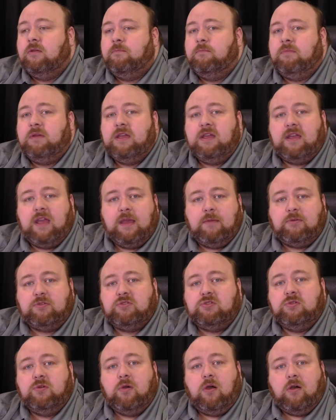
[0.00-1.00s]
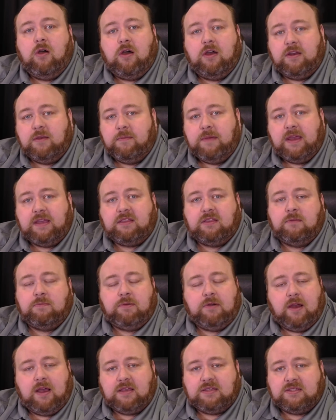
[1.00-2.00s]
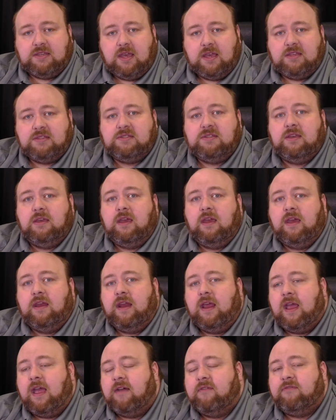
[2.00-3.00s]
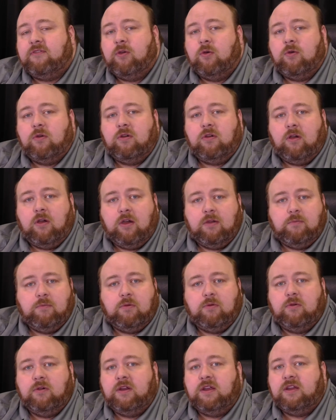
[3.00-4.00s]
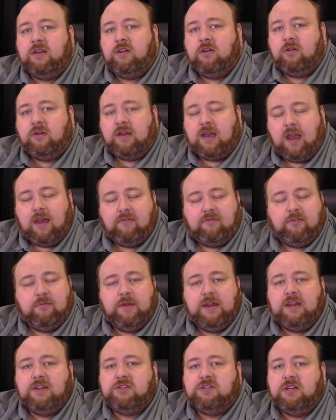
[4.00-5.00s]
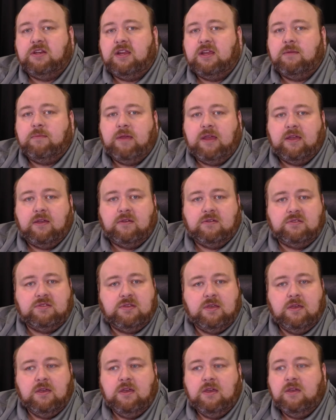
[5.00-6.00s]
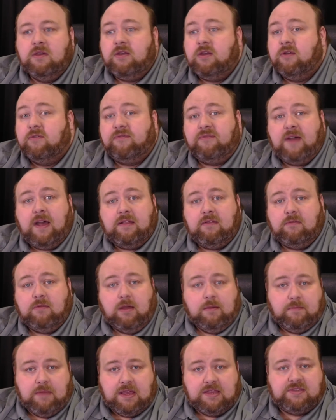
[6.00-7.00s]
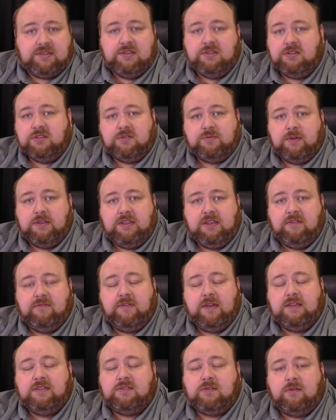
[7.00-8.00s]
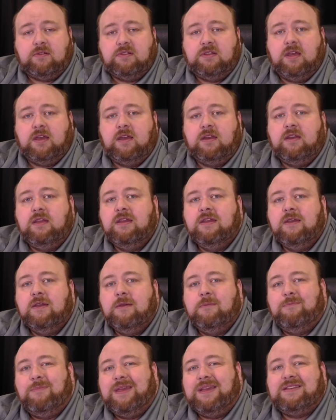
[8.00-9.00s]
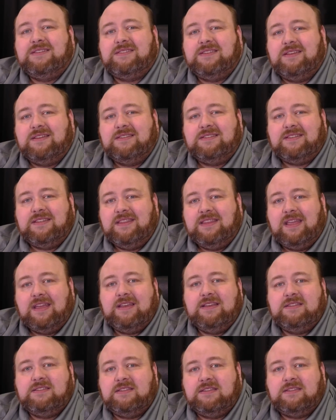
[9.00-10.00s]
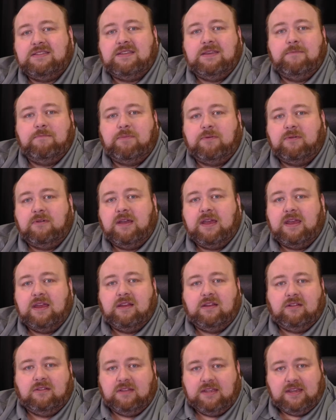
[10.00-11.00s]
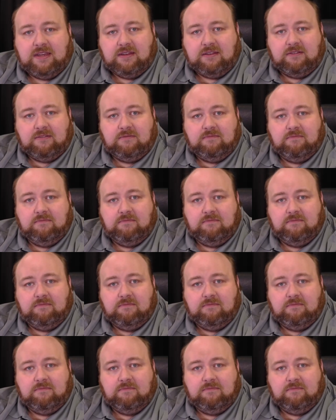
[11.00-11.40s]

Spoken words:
Being able to automate the process and have your onboarding, your confirmation emails, your follow-up messages when the event's all done makes things nice, simple, and clean.